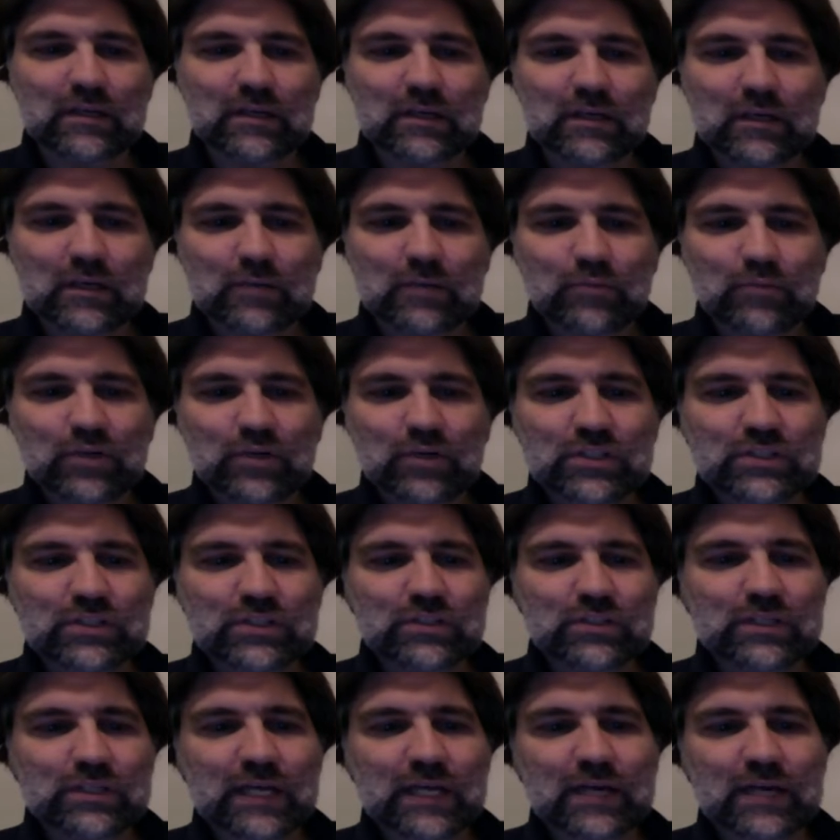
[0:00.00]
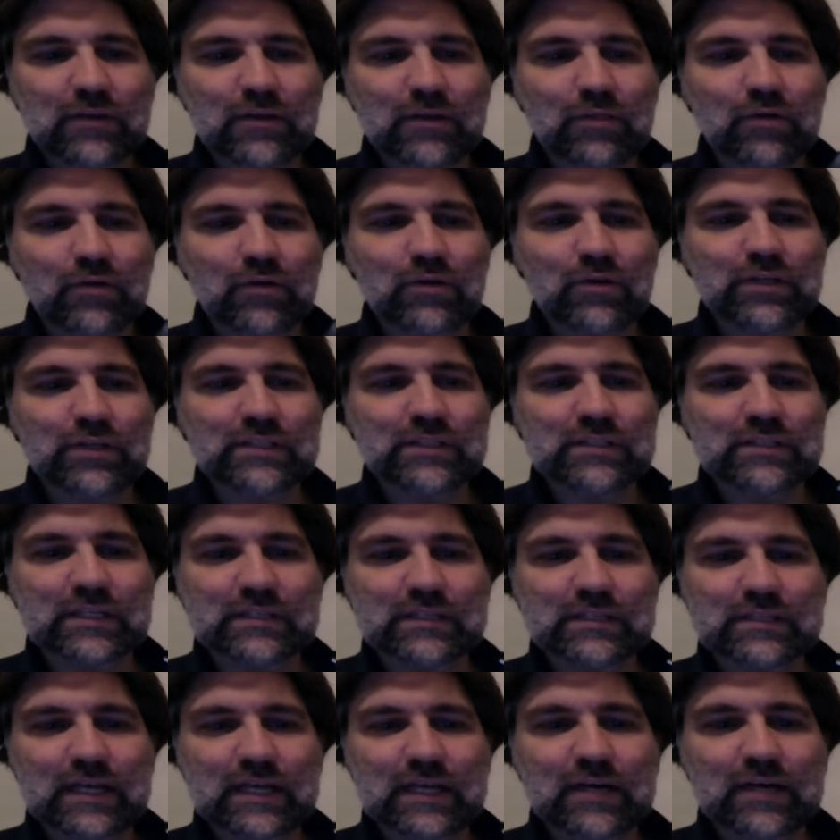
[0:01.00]
Personally, I don't throw these things
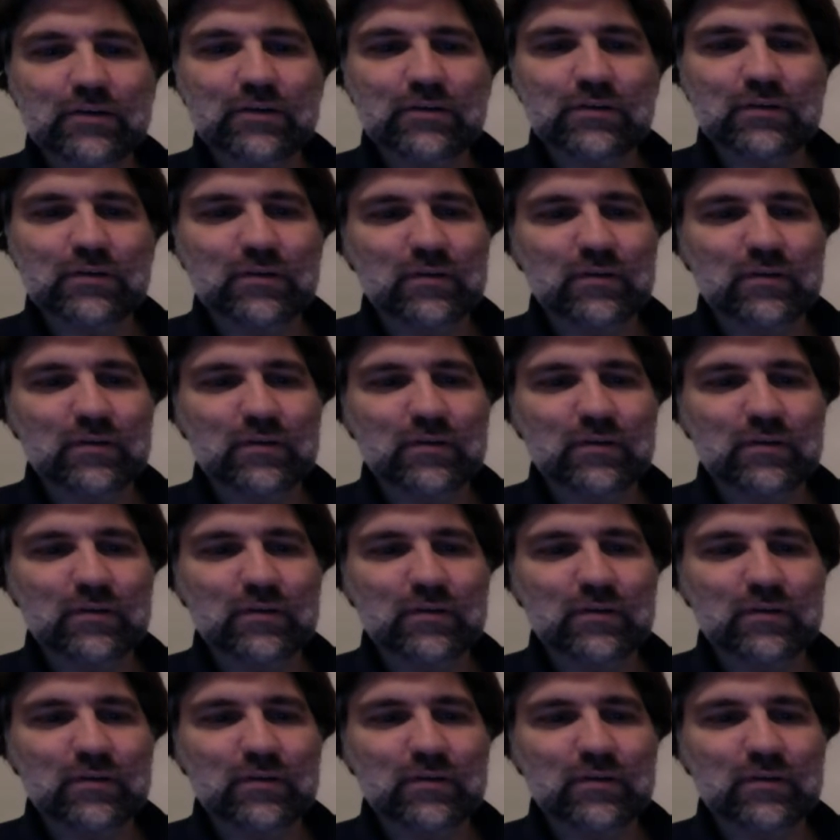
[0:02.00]
out.